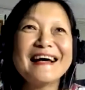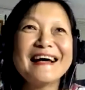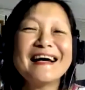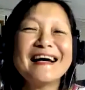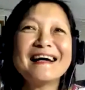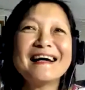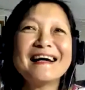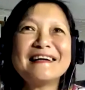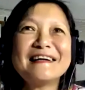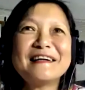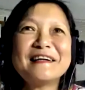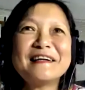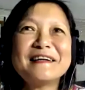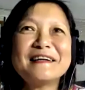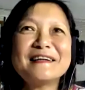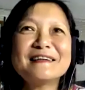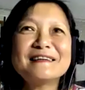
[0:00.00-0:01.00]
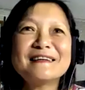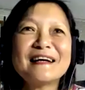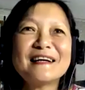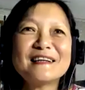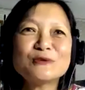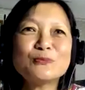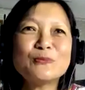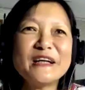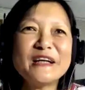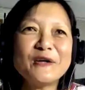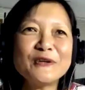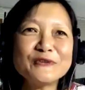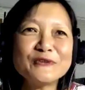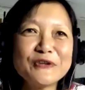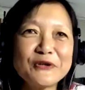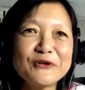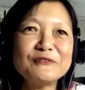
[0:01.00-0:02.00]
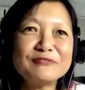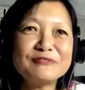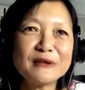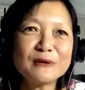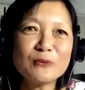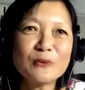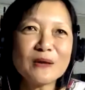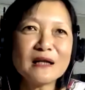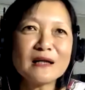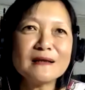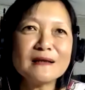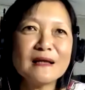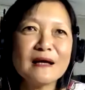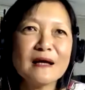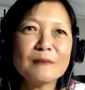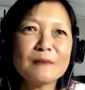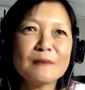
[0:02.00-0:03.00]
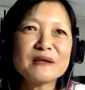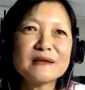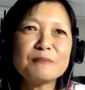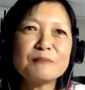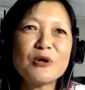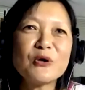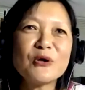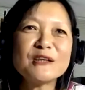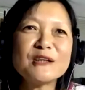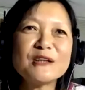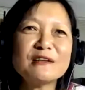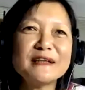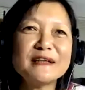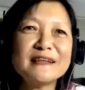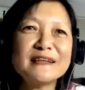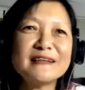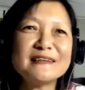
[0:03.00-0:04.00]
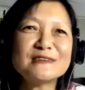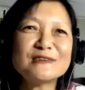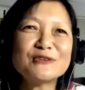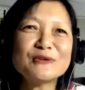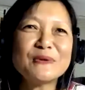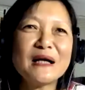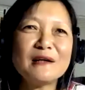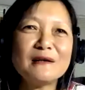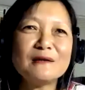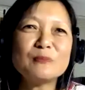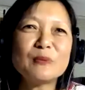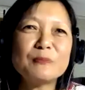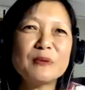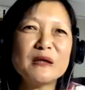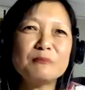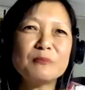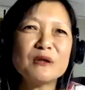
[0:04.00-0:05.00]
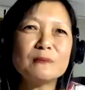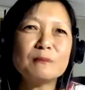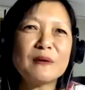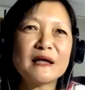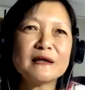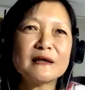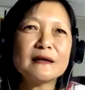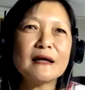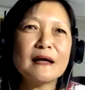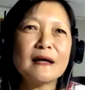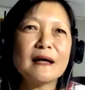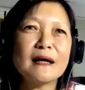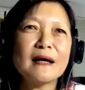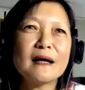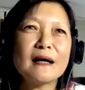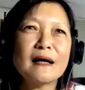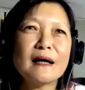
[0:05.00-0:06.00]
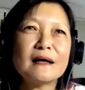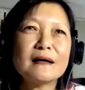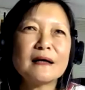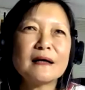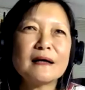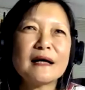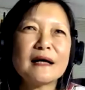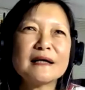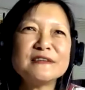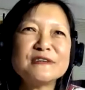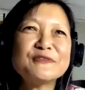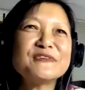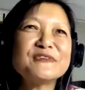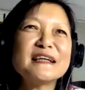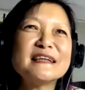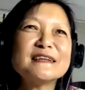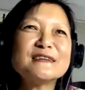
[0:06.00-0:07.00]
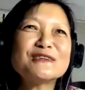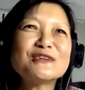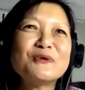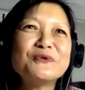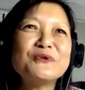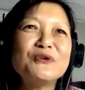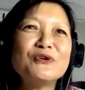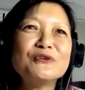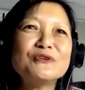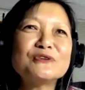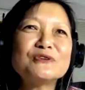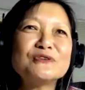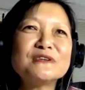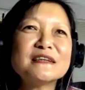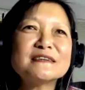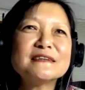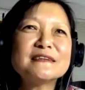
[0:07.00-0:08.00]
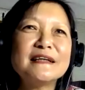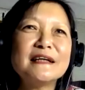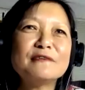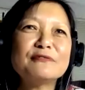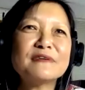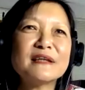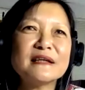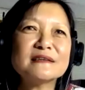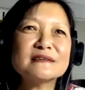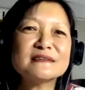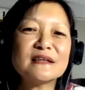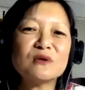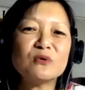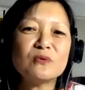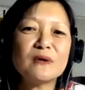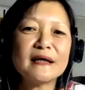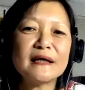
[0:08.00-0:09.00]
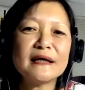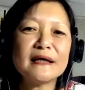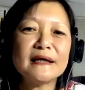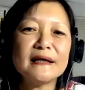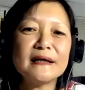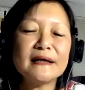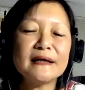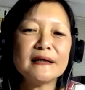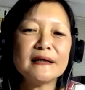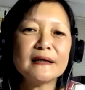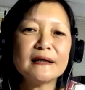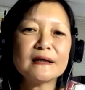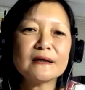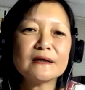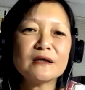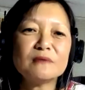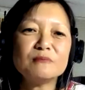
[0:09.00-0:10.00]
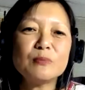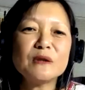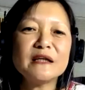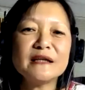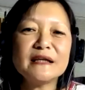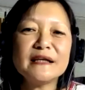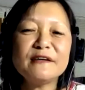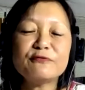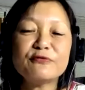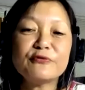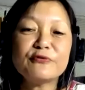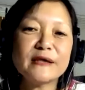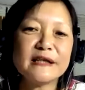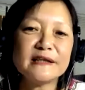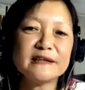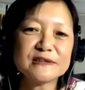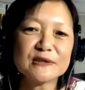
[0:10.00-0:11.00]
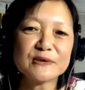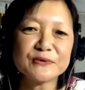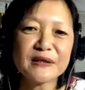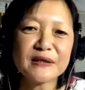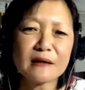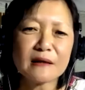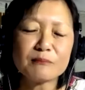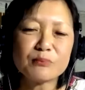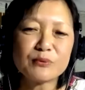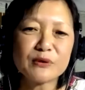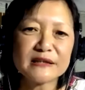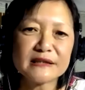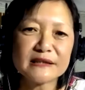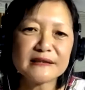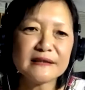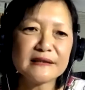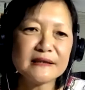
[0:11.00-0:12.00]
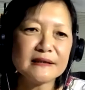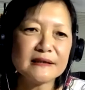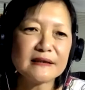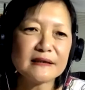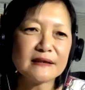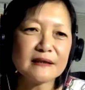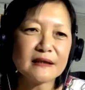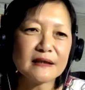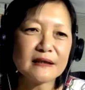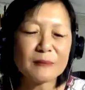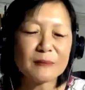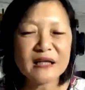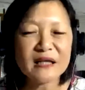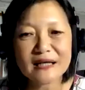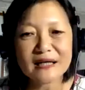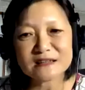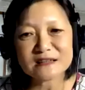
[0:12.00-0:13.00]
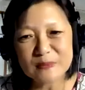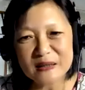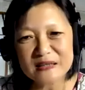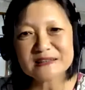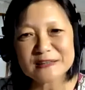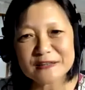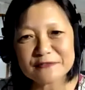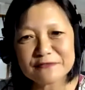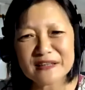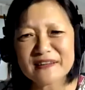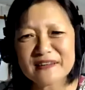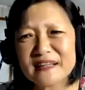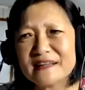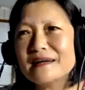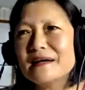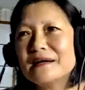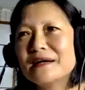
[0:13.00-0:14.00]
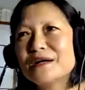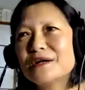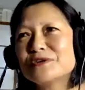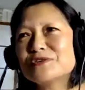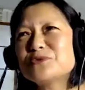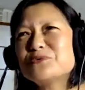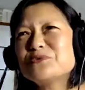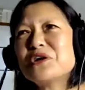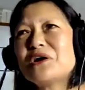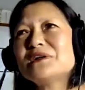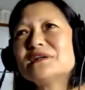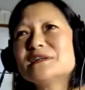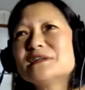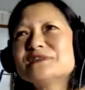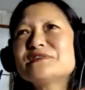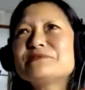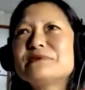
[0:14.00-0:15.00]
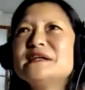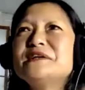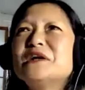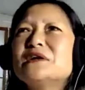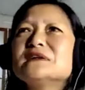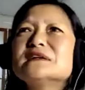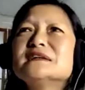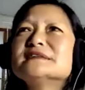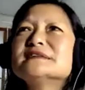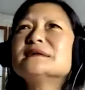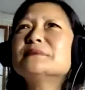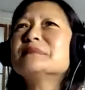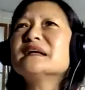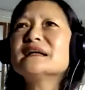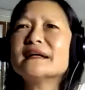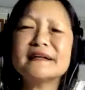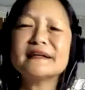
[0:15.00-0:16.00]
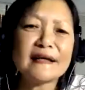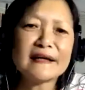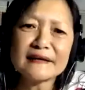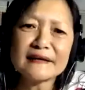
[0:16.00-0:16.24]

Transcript: uh, as we all know very well. But the point of it is to help people. But I don't think it's so good to just give things away completely free. So they're pretty uh, inexpensive, I think. $2, $3, something like that.